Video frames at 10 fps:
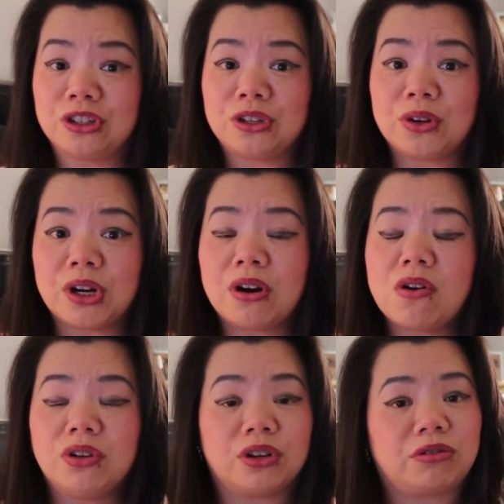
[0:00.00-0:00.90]
a
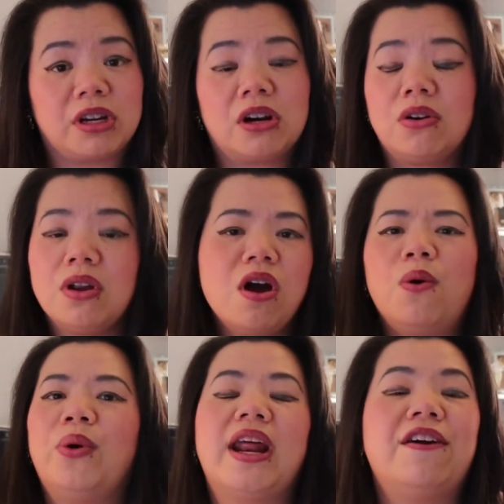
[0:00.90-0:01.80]
2-year-old or a 3-year-old.
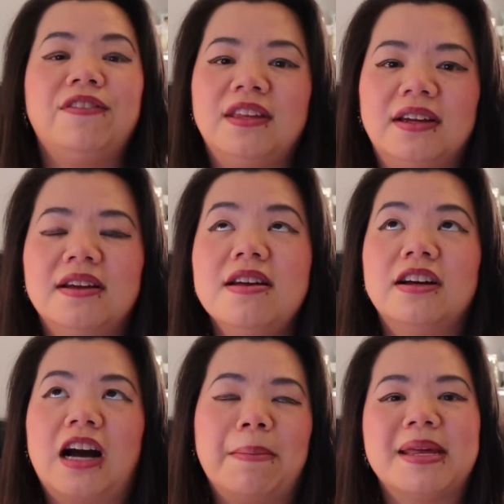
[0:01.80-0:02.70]
Whatever the
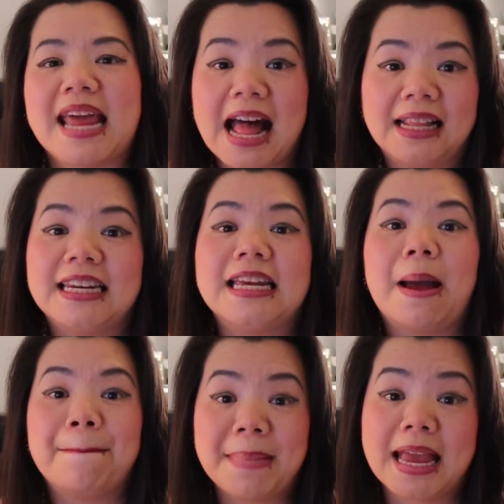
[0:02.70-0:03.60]

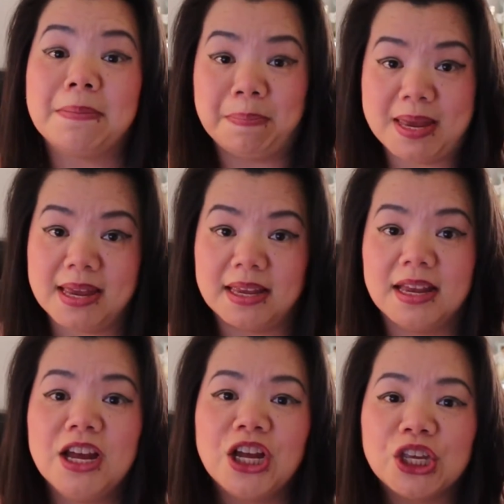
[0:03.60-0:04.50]
commonality may
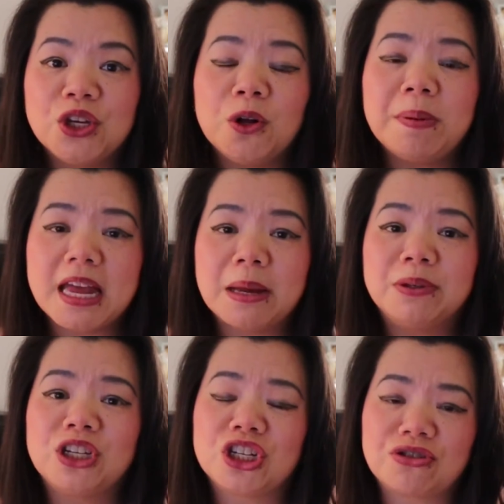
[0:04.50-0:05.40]
be, you'll be
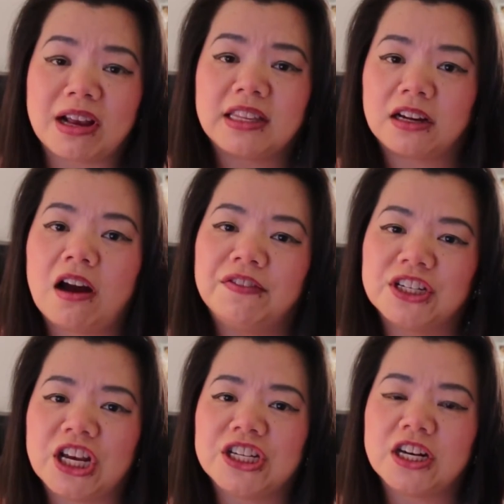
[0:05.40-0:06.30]
able to strike that
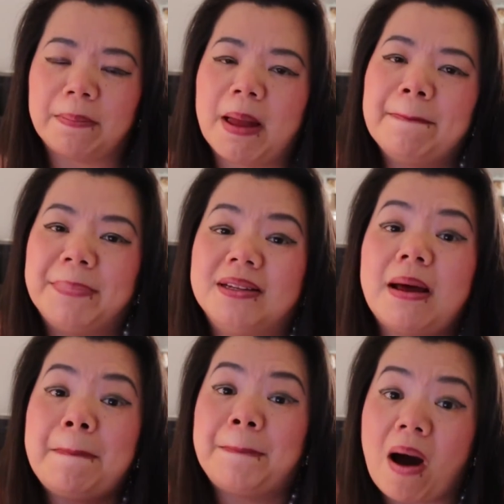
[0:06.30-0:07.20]
conversation up and
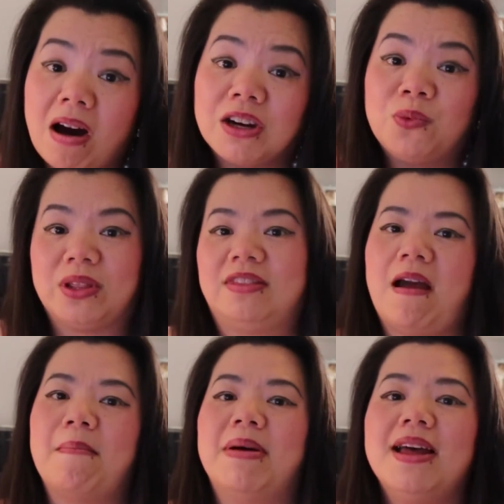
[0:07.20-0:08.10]
build a bond with
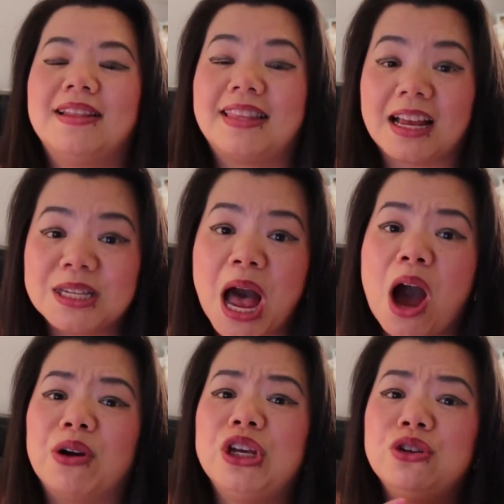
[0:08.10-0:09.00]
them. That's
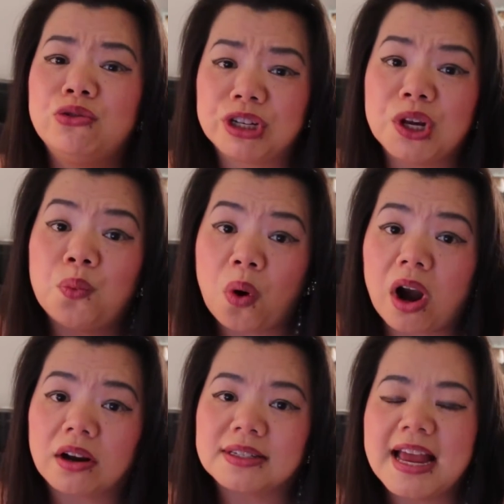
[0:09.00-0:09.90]
how it usually
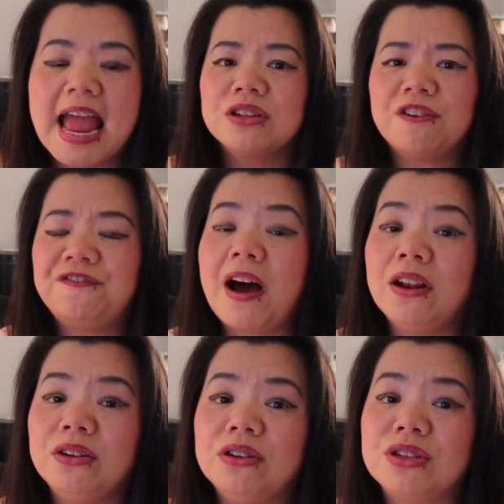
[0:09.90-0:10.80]
works. So
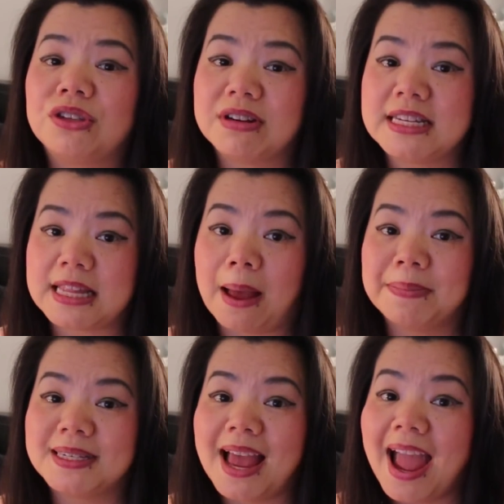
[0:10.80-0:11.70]
follow those 3
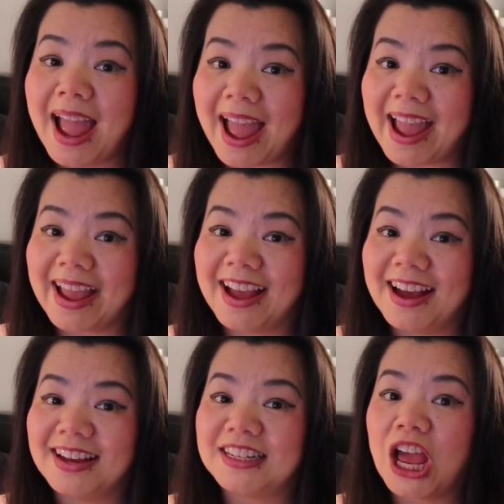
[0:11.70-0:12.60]
steps,
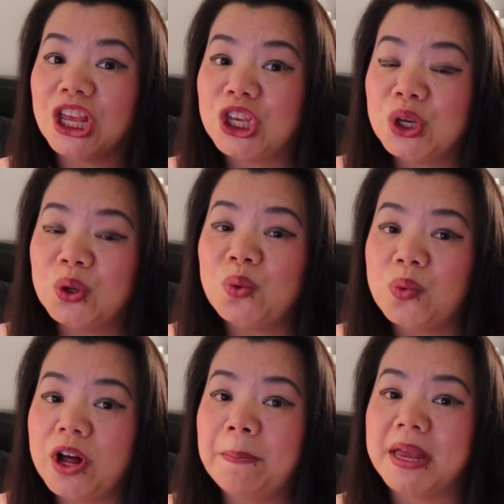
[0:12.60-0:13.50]
and you
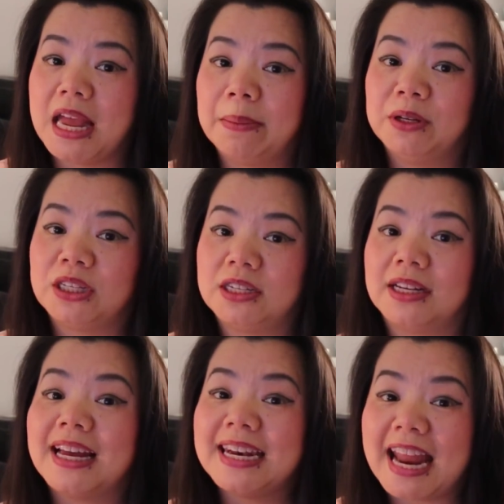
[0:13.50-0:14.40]
will be able
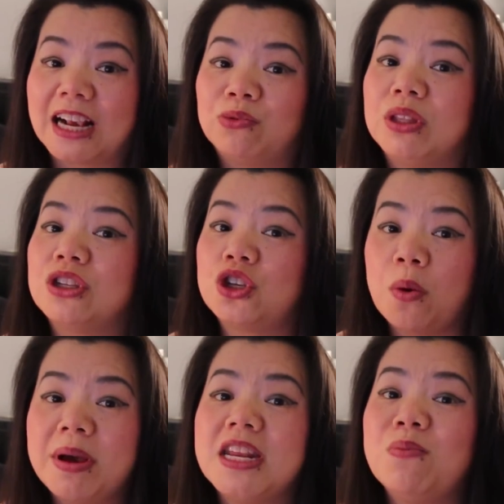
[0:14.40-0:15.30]
to connect with
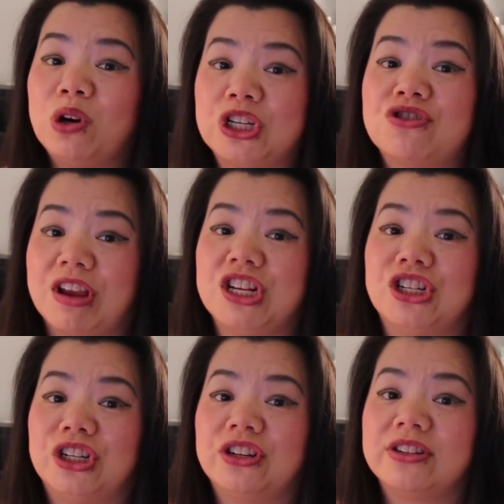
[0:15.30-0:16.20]
so many more
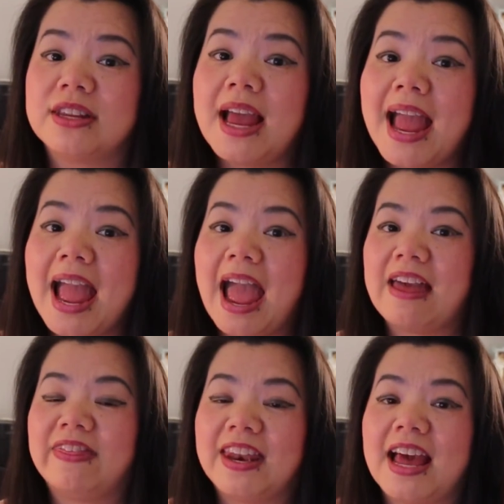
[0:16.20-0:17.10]
strangers.
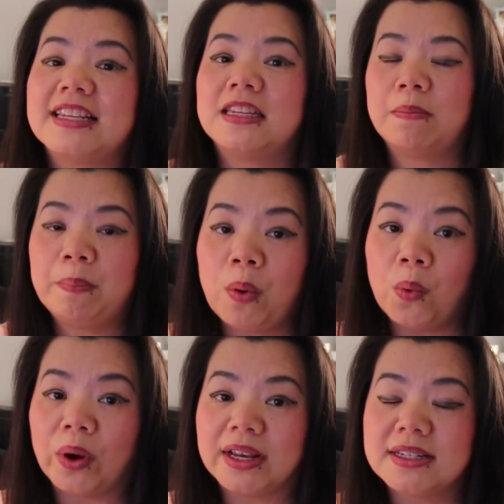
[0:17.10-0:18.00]
And then at some
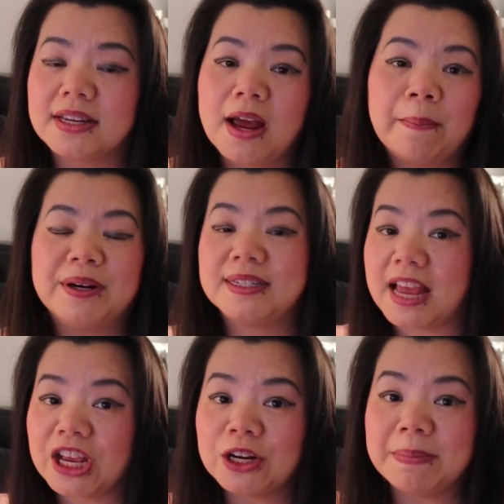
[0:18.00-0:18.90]
point,
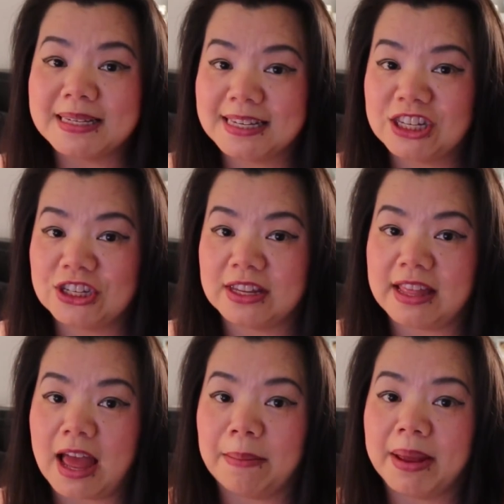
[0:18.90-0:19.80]
present your business to
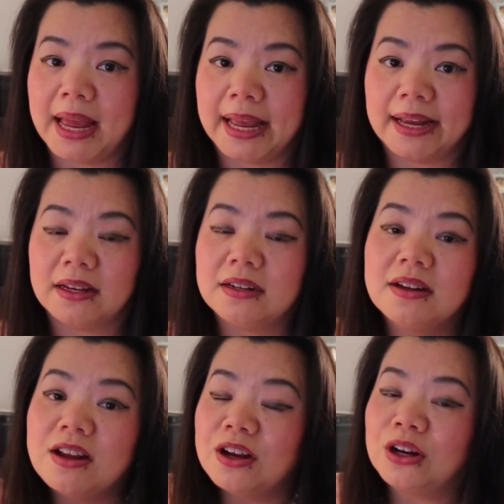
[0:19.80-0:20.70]
them and
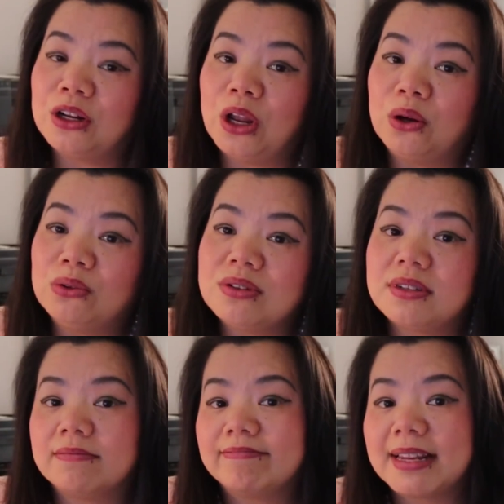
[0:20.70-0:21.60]

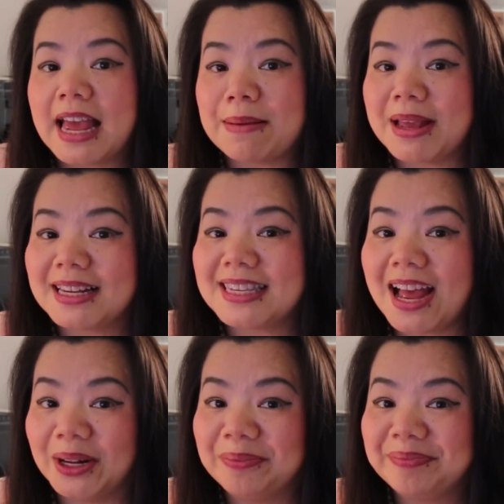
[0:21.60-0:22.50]
close and make a
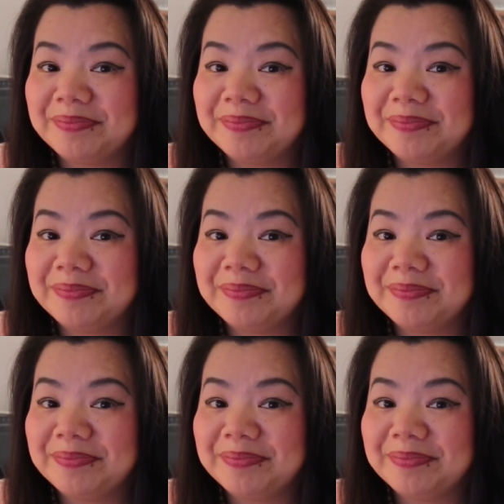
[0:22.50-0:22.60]
sale.